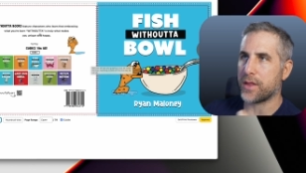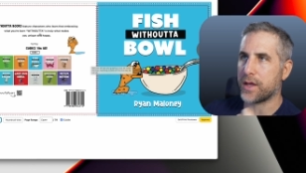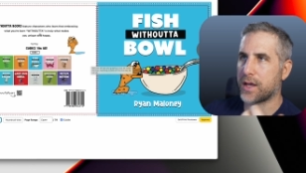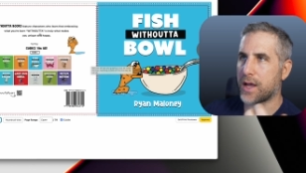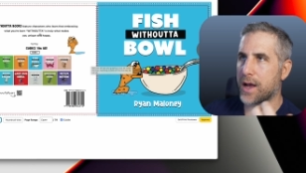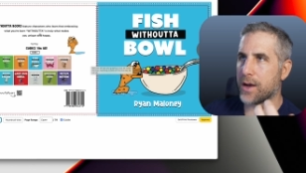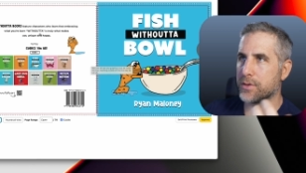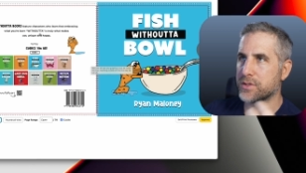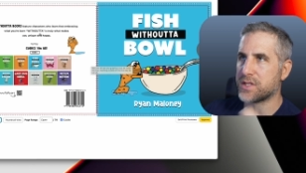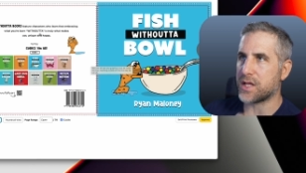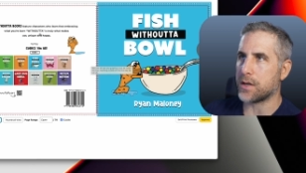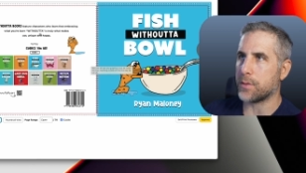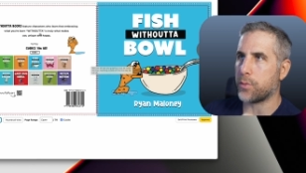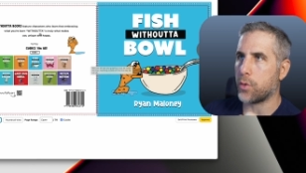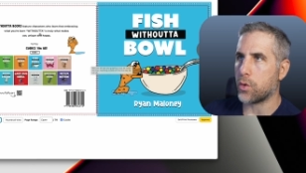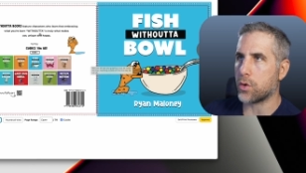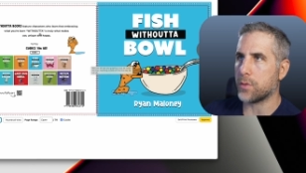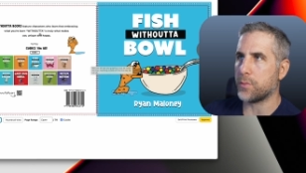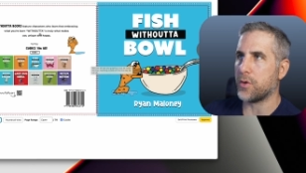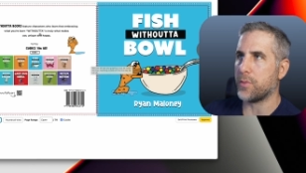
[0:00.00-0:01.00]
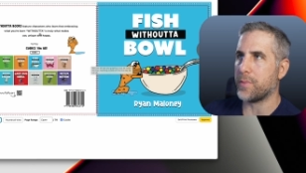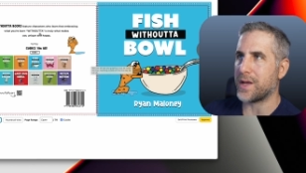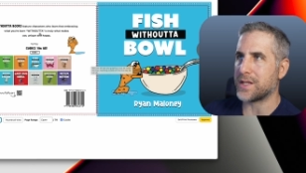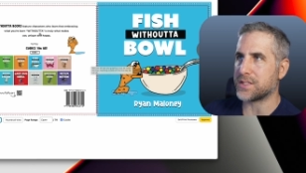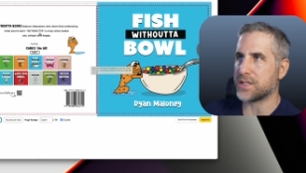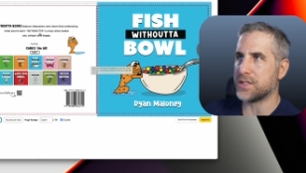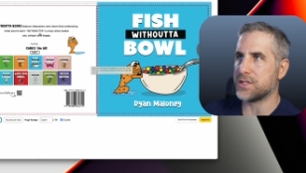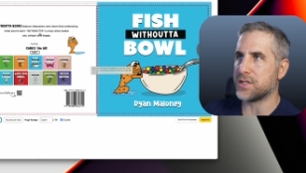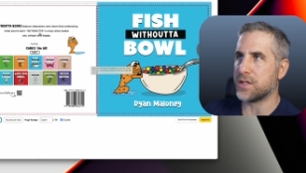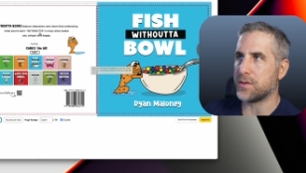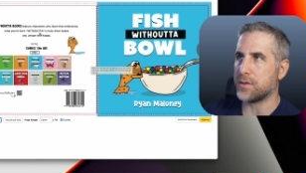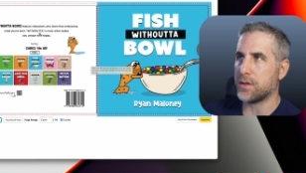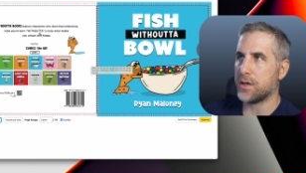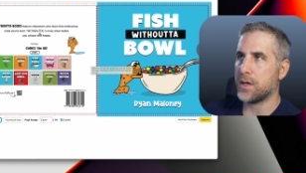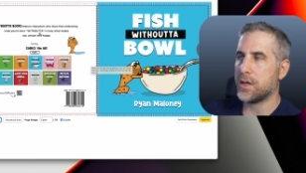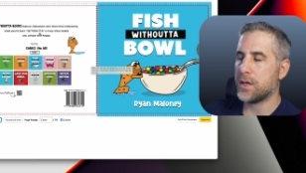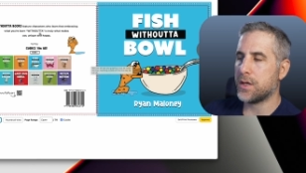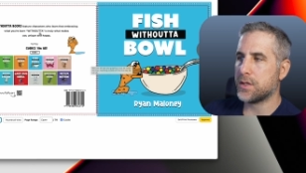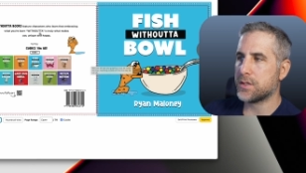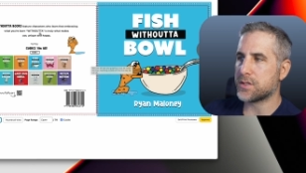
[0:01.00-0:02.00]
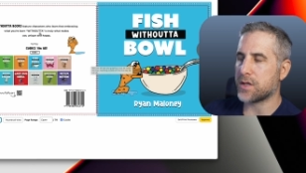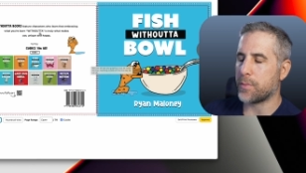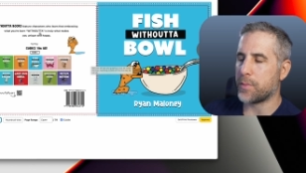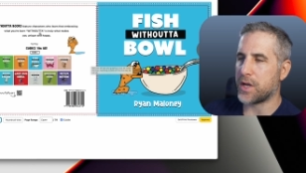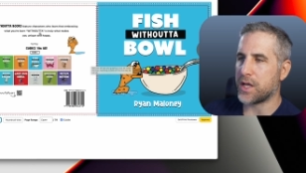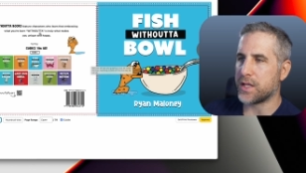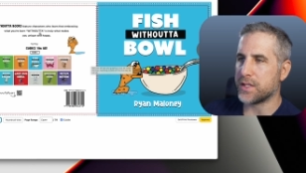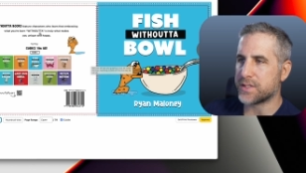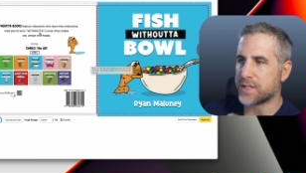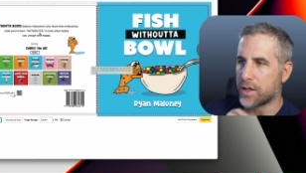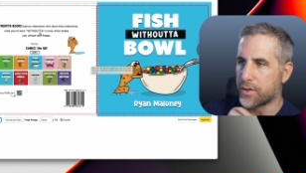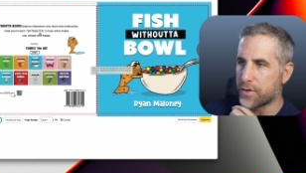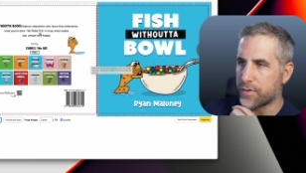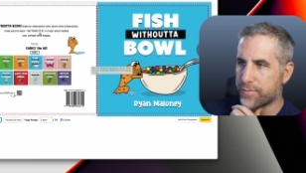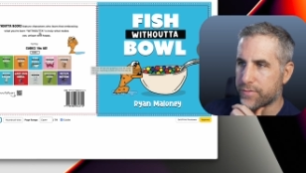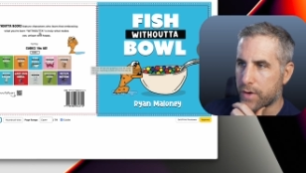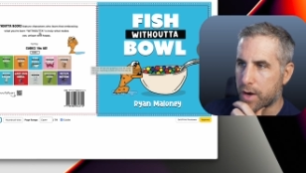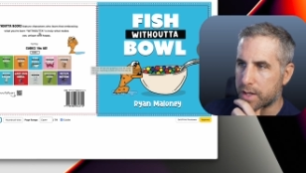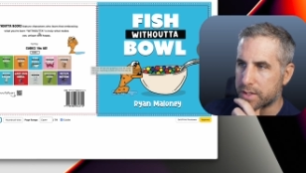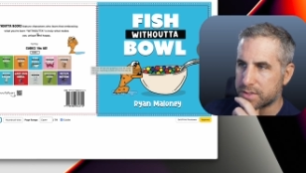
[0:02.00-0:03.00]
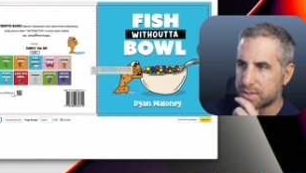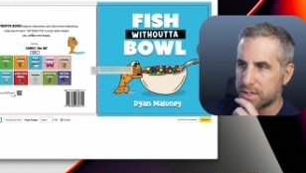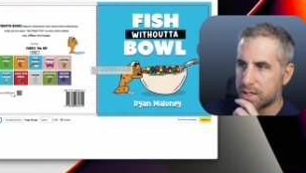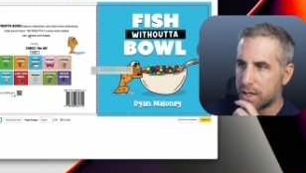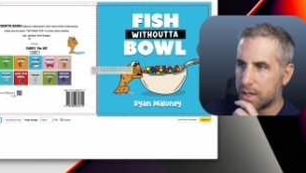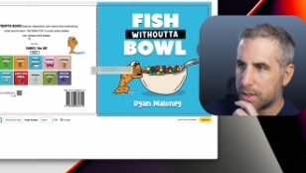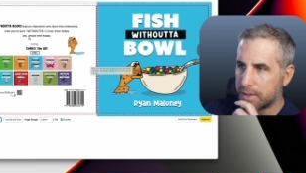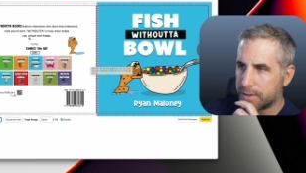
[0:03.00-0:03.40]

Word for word: like how is that a portable message that somebody can tell their friends.